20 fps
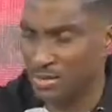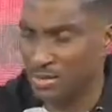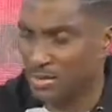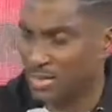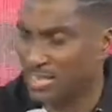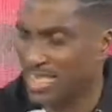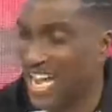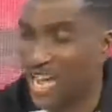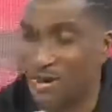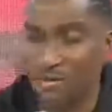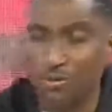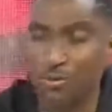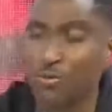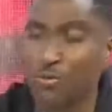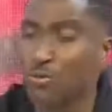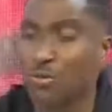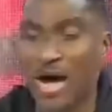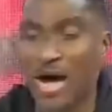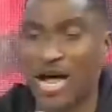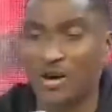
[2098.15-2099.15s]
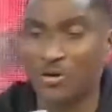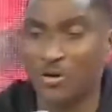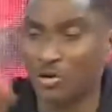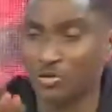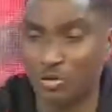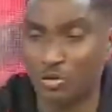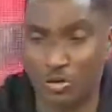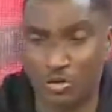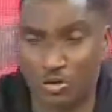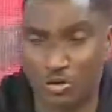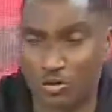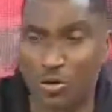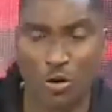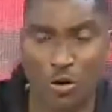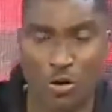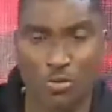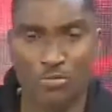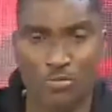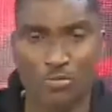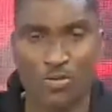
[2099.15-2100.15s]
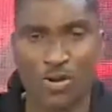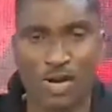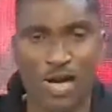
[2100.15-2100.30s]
Yahoo and all those stuff.